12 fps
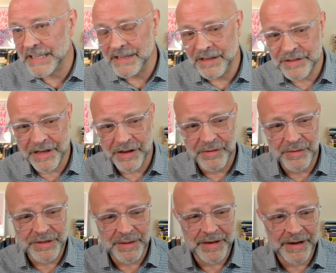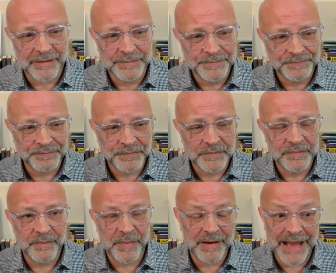10 years ago or something now,
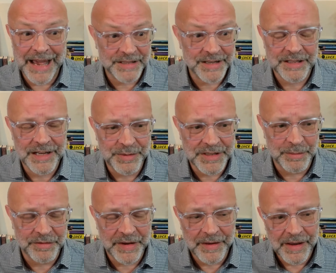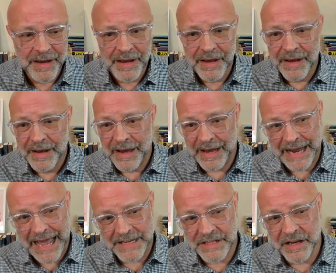less actually with some of it, and
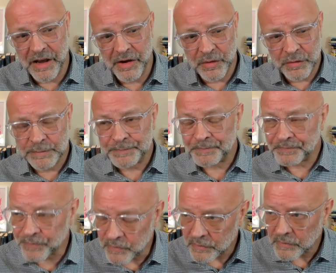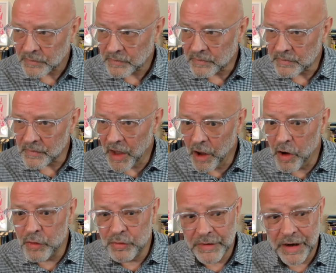had to go.
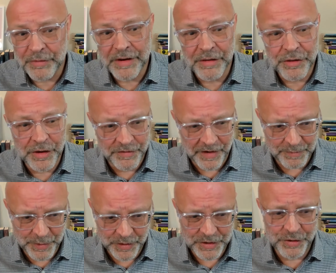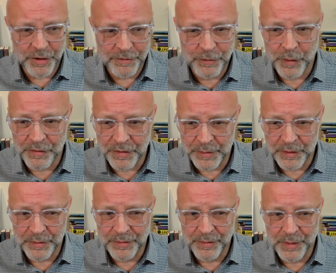Oh, I've written 35 books, 34 of them
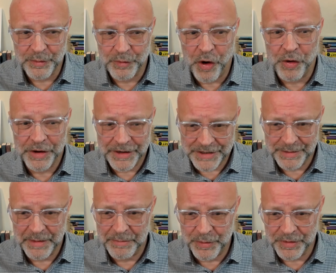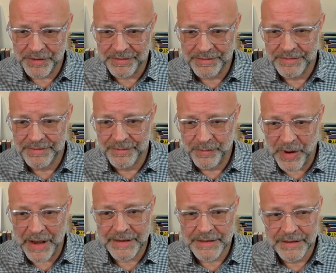were, were wrong in some important
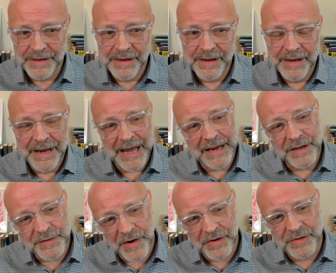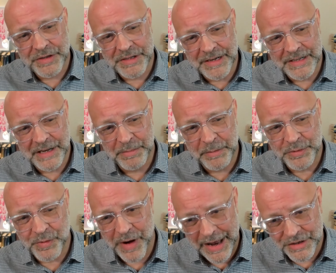ways. And it was very interesting to see
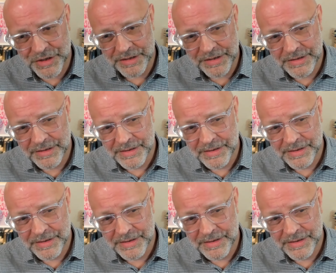people's reaction